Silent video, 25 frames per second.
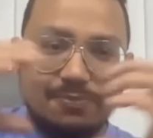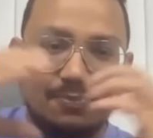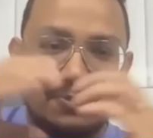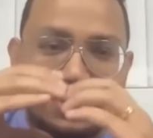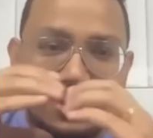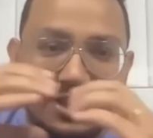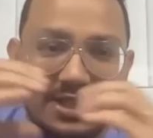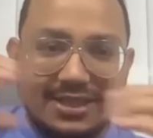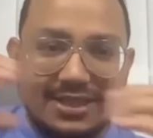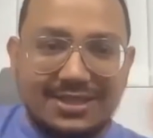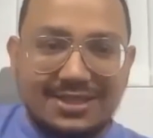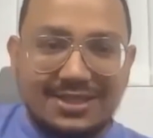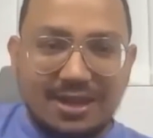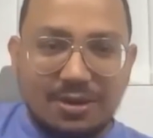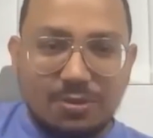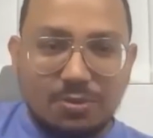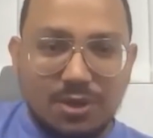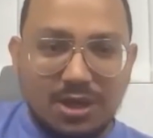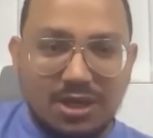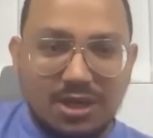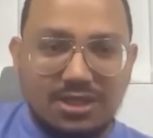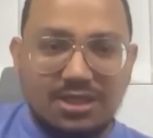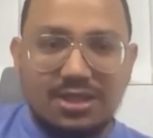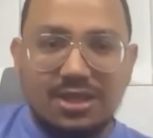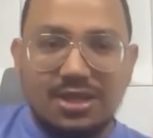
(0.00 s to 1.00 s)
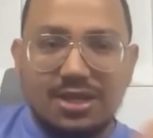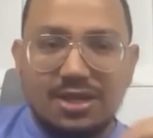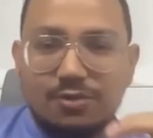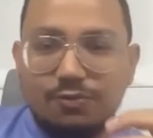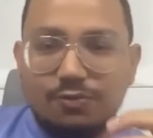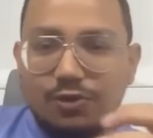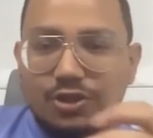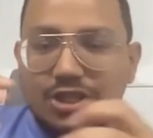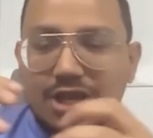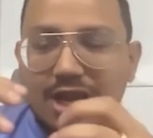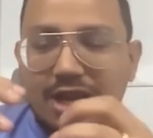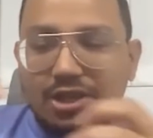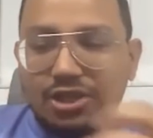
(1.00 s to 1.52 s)
these servers
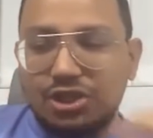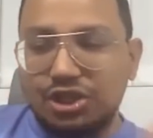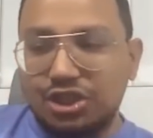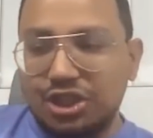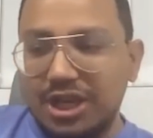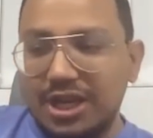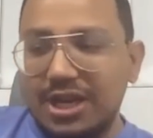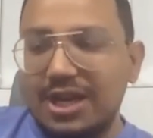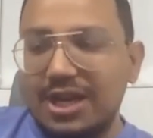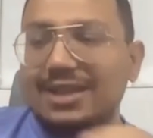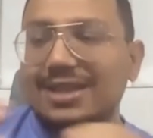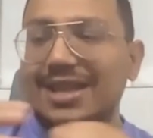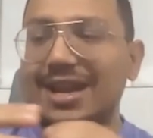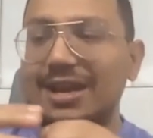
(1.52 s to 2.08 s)
which are shared.